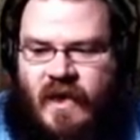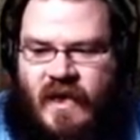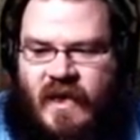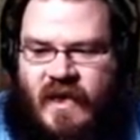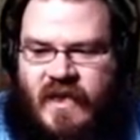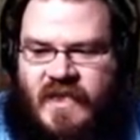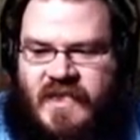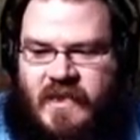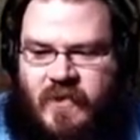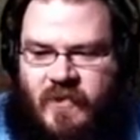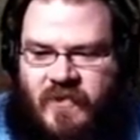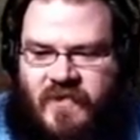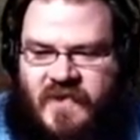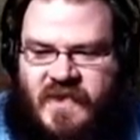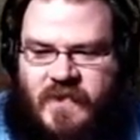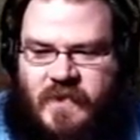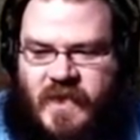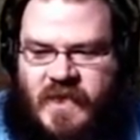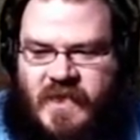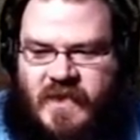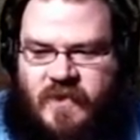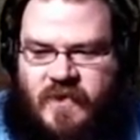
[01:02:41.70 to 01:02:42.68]
Some of his
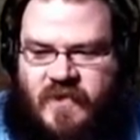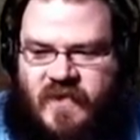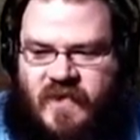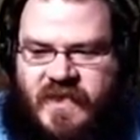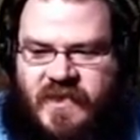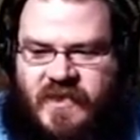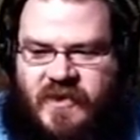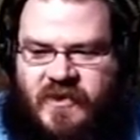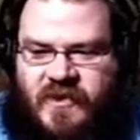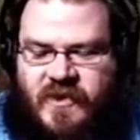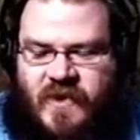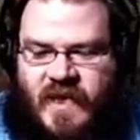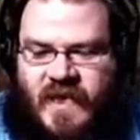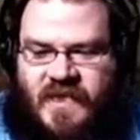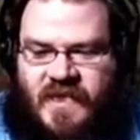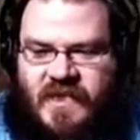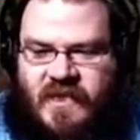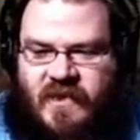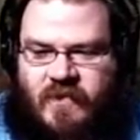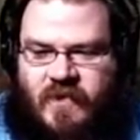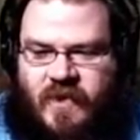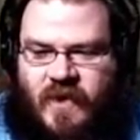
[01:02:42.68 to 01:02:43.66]
best movies are
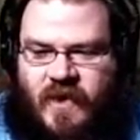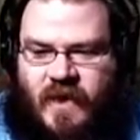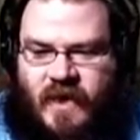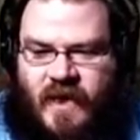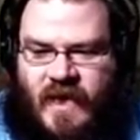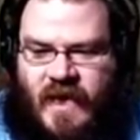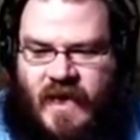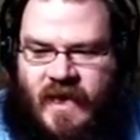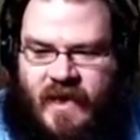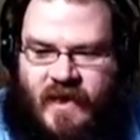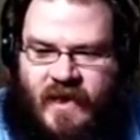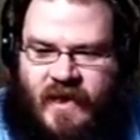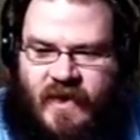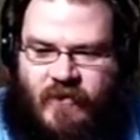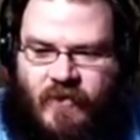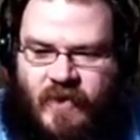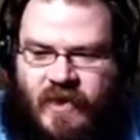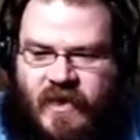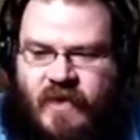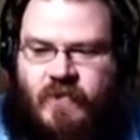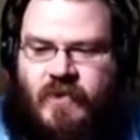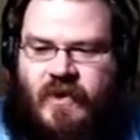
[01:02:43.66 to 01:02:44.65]
Jurassic Park, AI,
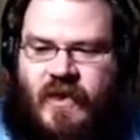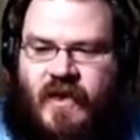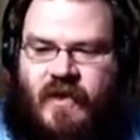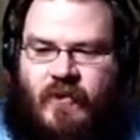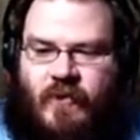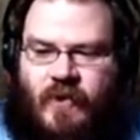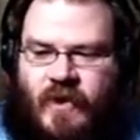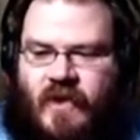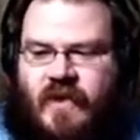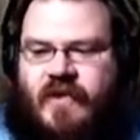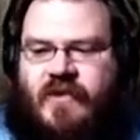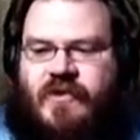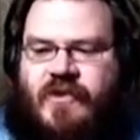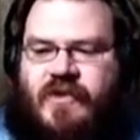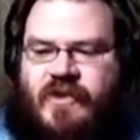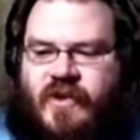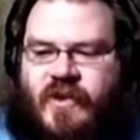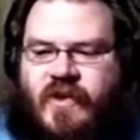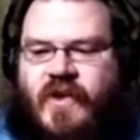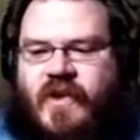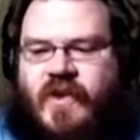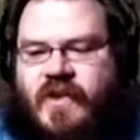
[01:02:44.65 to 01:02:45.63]
Ready Player One, and
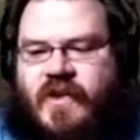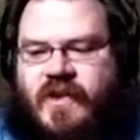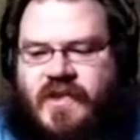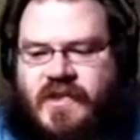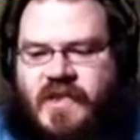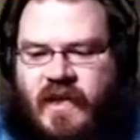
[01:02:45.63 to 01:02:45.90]
Jaws.